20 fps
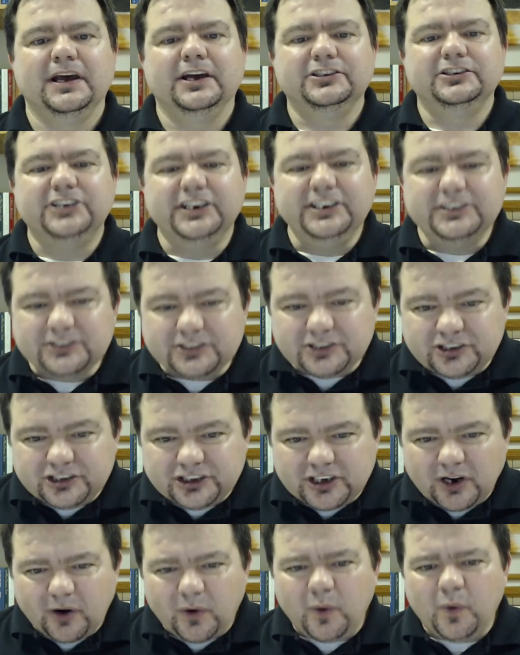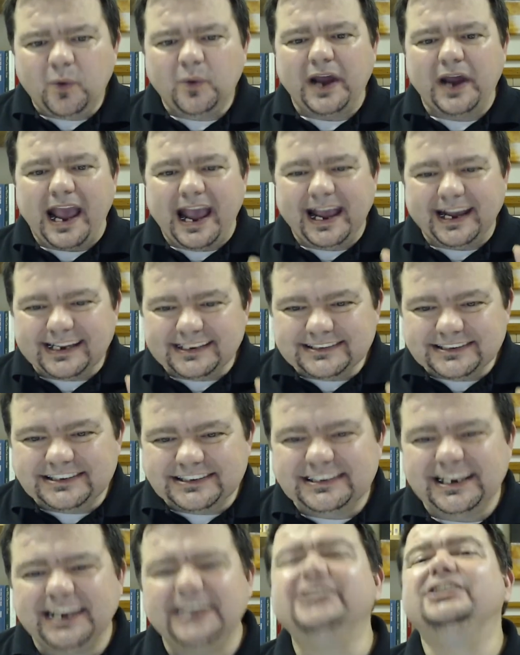Jesus showed and
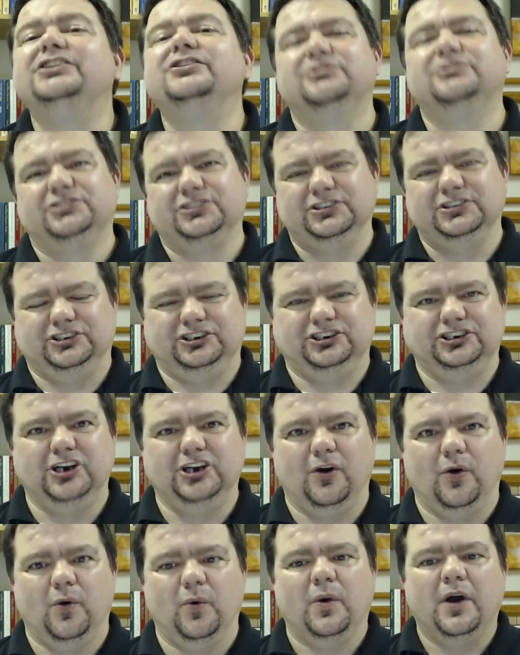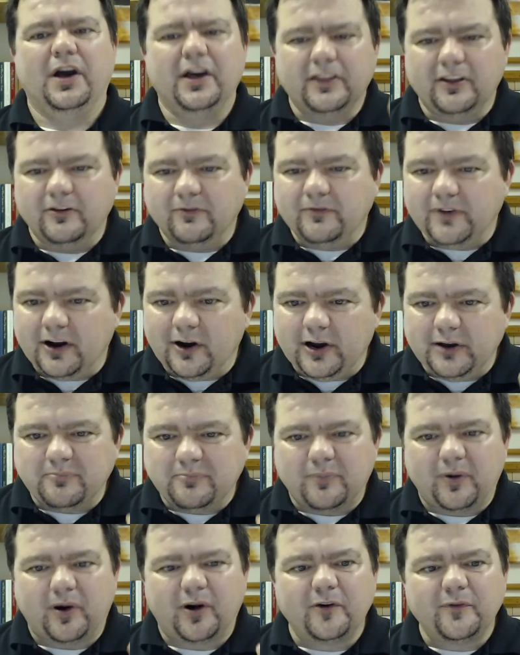continues to show the very
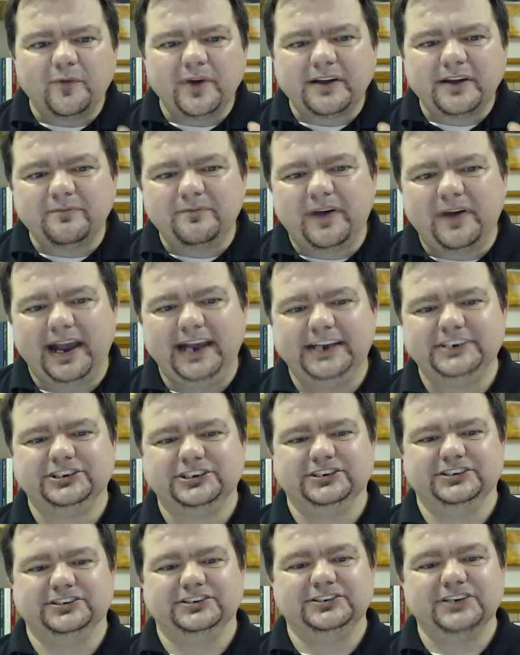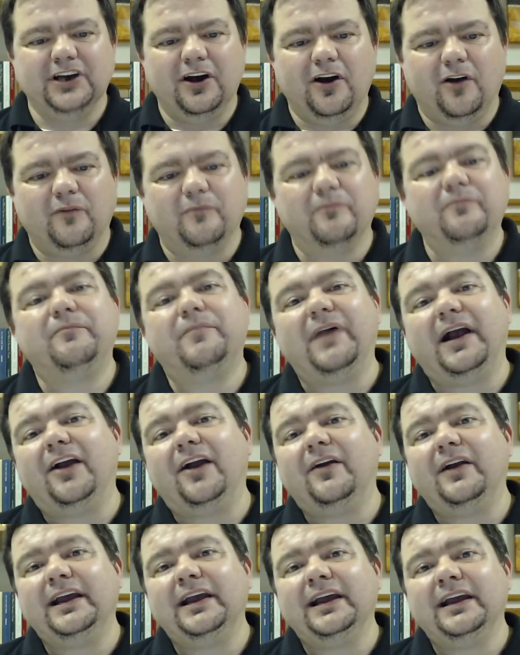perfect patience of
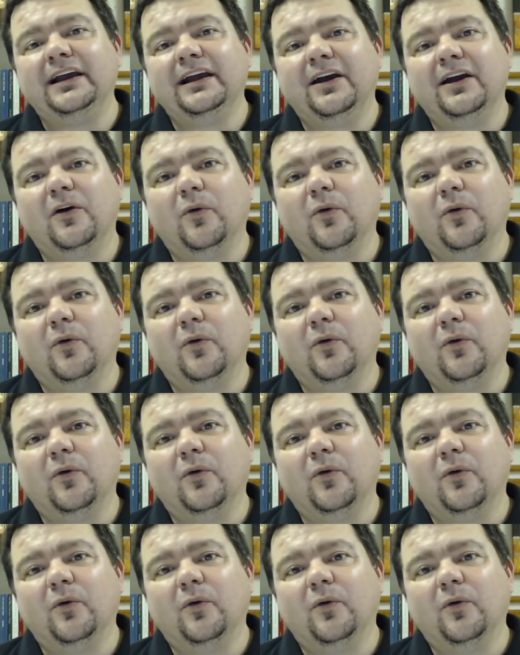bearing